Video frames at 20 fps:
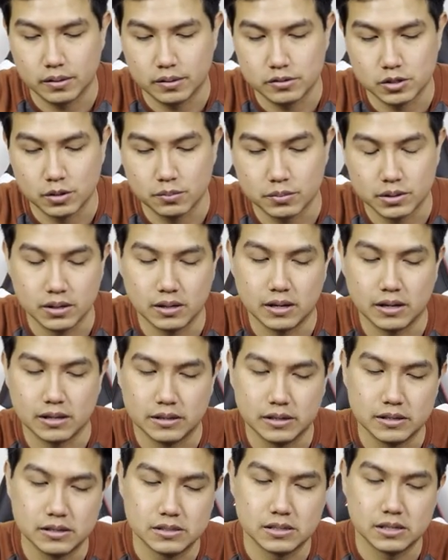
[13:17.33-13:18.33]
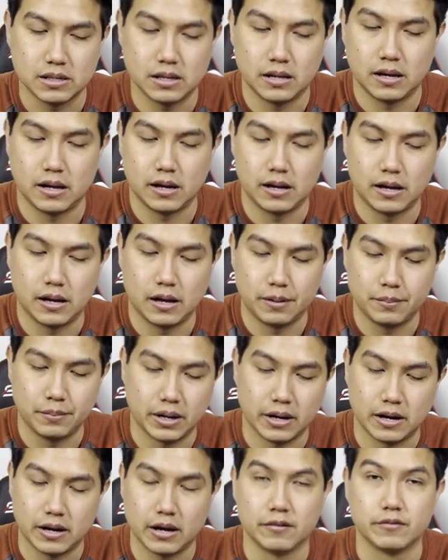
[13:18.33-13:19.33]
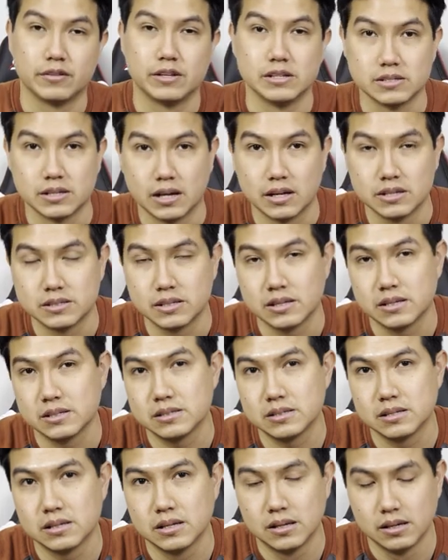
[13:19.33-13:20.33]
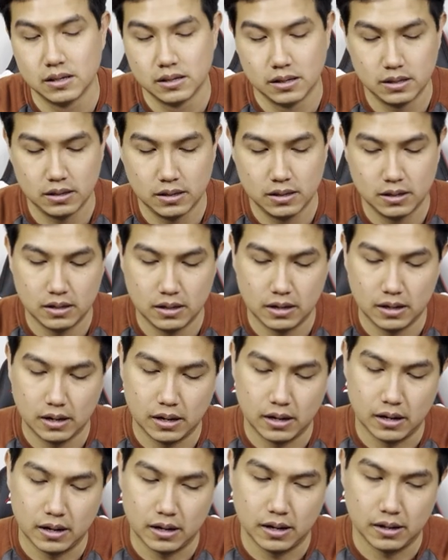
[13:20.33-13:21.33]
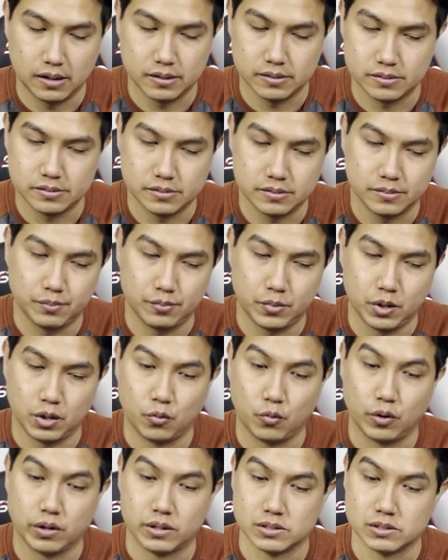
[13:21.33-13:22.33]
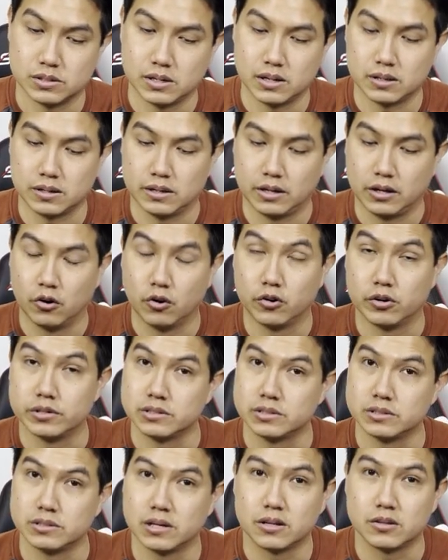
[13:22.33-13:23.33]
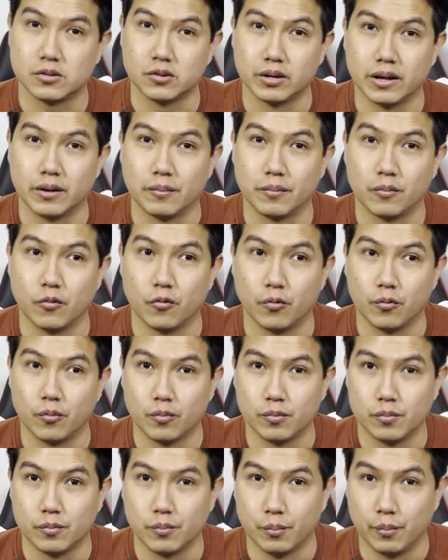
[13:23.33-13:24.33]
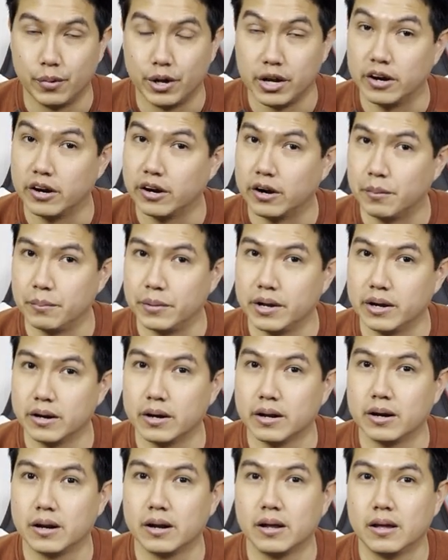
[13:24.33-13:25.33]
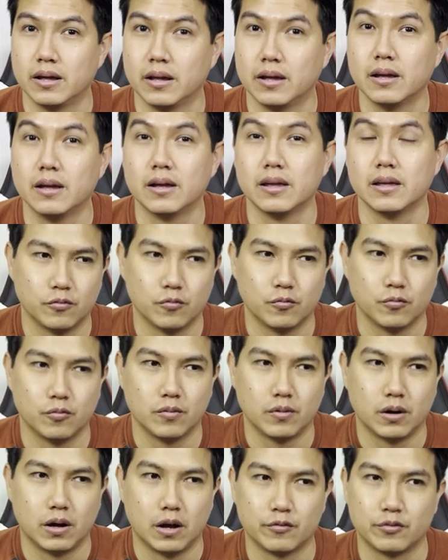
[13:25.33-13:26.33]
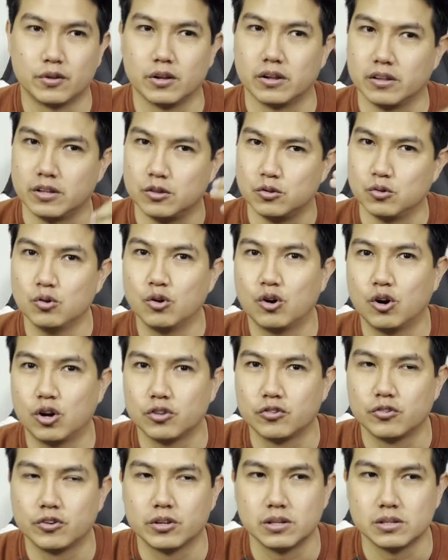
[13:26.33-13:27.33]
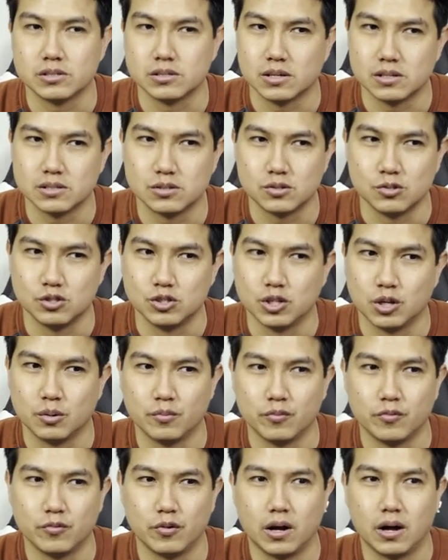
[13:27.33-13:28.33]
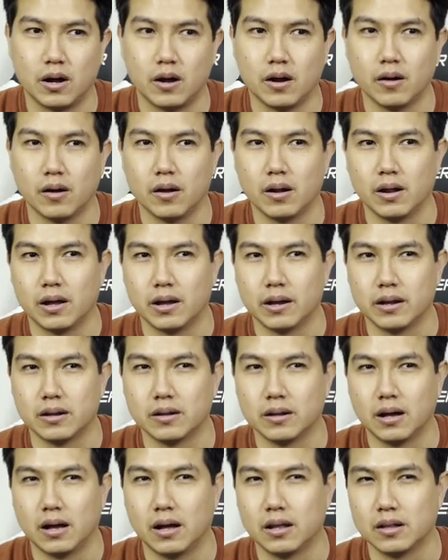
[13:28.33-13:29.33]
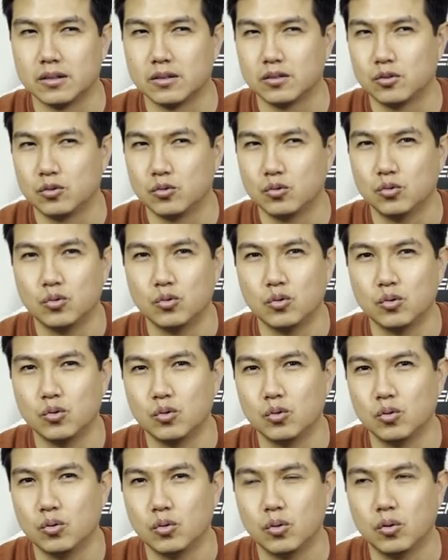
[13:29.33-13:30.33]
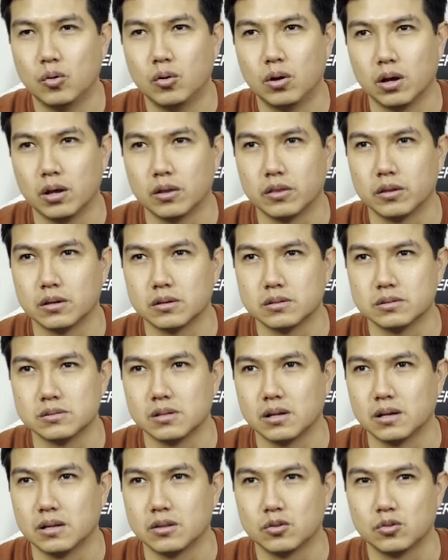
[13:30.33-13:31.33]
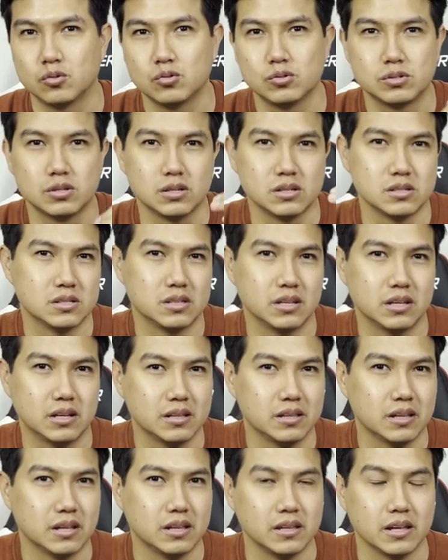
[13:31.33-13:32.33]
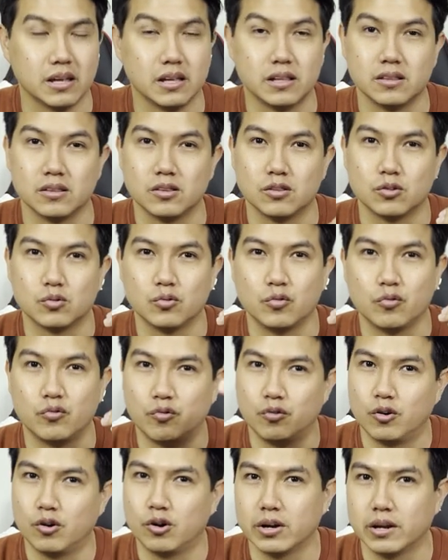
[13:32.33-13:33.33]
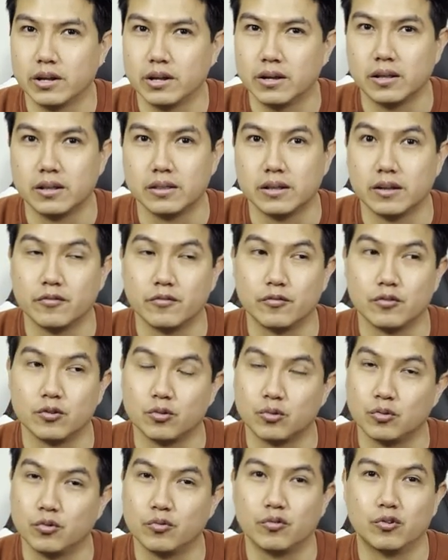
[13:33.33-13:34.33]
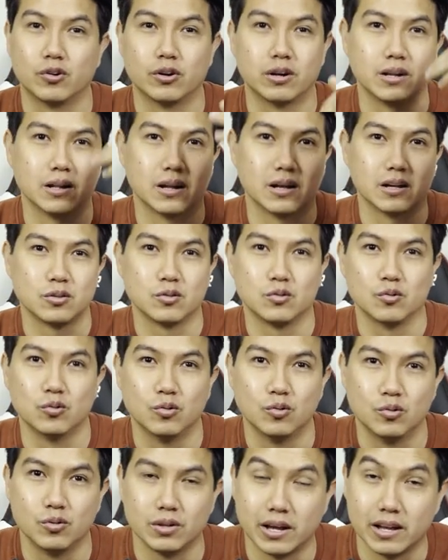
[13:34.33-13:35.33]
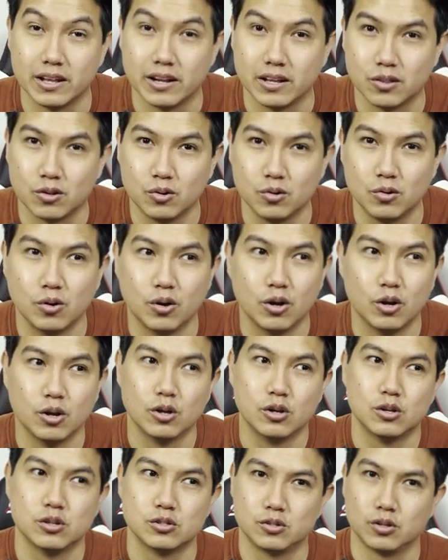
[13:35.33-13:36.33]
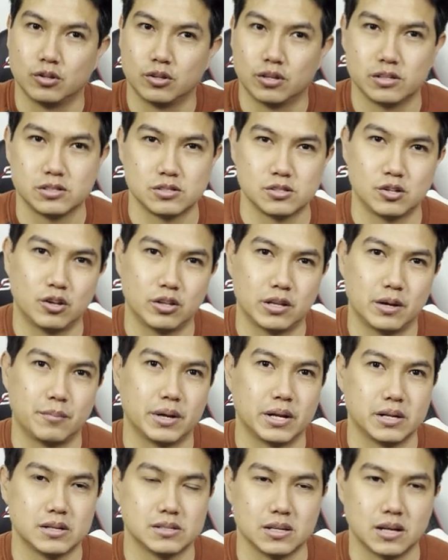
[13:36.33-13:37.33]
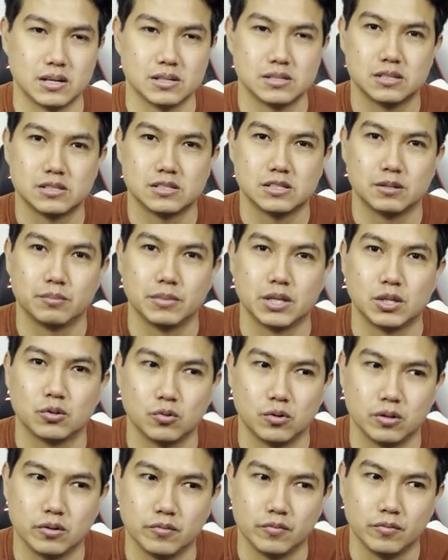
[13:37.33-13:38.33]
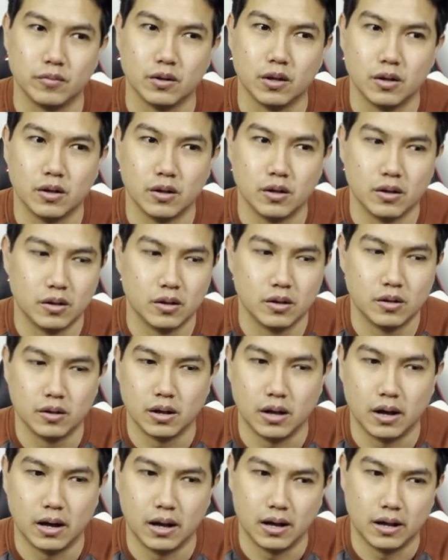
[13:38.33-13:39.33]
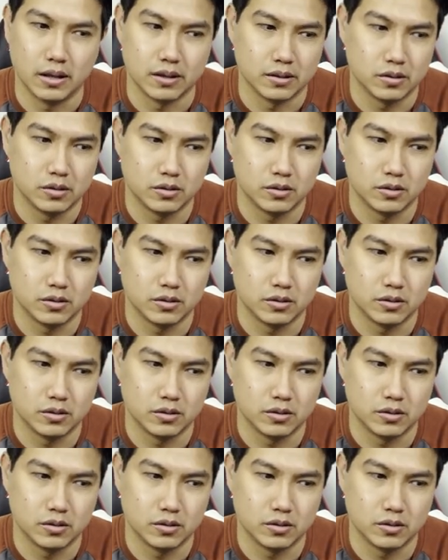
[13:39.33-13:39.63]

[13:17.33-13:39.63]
something like this I might have the sizes uh, but when it start the o-ring start to get bigger and bigger after the 200 it starts to jump uh, like uh, 2 I think it's like 216 and then 240 and then from 240 like 292 so there's not that many sizes in between uh,